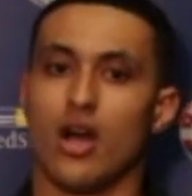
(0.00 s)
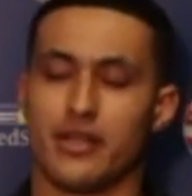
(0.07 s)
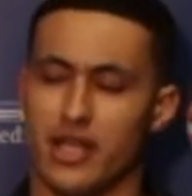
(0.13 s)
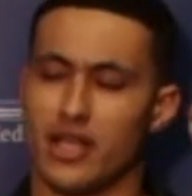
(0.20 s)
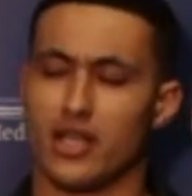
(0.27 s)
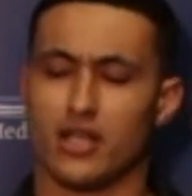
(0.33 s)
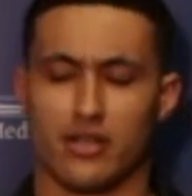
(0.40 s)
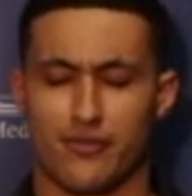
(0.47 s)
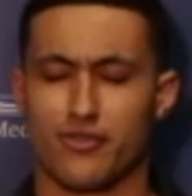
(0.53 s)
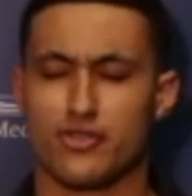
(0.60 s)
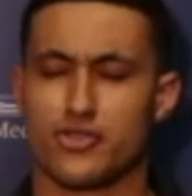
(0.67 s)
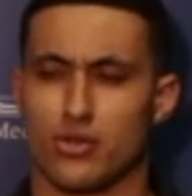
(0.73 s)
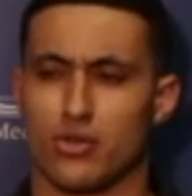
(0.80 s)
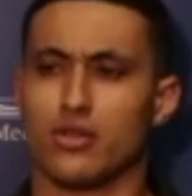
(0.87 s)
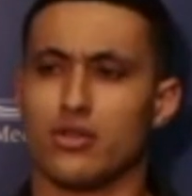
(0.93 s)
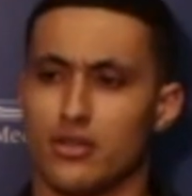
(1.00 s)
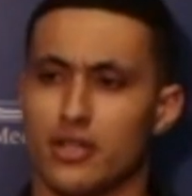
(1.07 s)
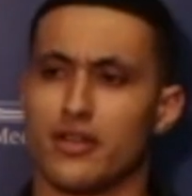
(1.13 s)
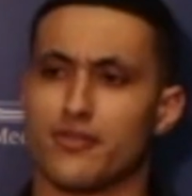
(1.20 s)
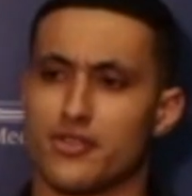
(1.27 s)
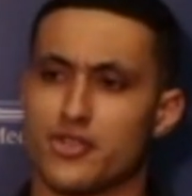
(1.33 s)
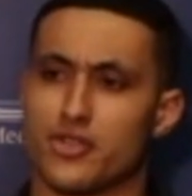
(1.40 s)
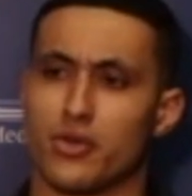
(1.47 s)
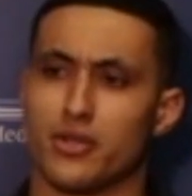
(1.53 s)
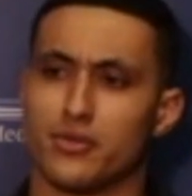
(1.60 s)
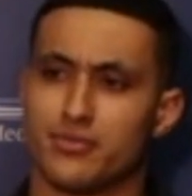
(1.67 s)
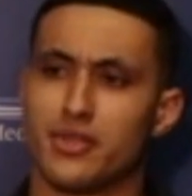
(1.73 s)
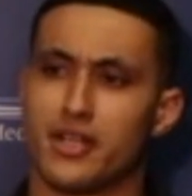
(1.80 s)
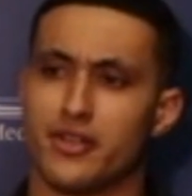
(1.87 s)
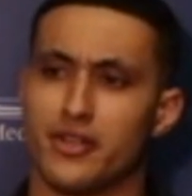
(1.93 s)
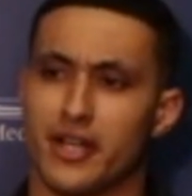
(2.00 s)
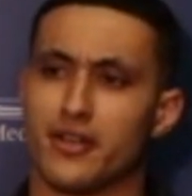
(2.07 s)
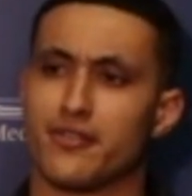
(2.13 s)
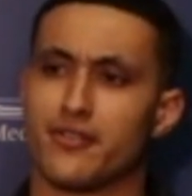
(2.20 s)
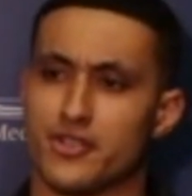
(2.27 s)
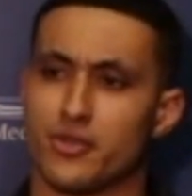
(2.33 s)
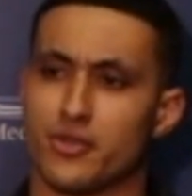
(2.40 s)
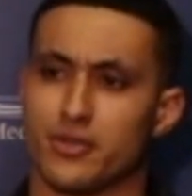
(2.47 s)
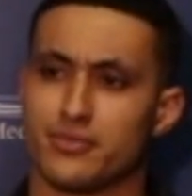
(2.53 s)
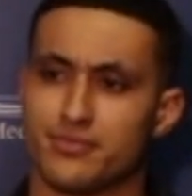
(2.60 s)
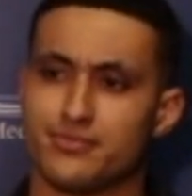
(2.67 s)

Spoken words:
Yeah, for sure. Yeah, for sure. Here and there, for sure.